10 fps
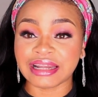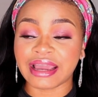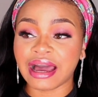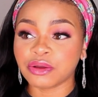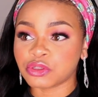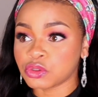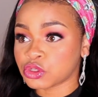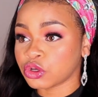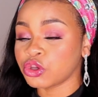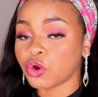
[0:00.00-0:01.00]
like how to
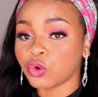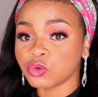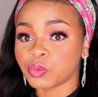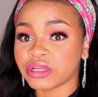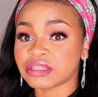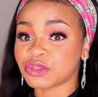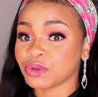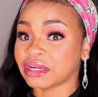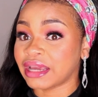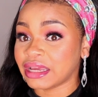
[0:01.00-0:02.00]
turn your old wigs
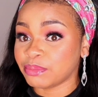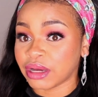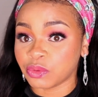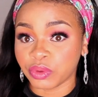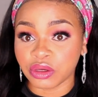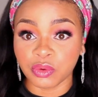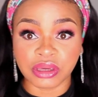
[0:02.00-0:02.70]
into an headband wig.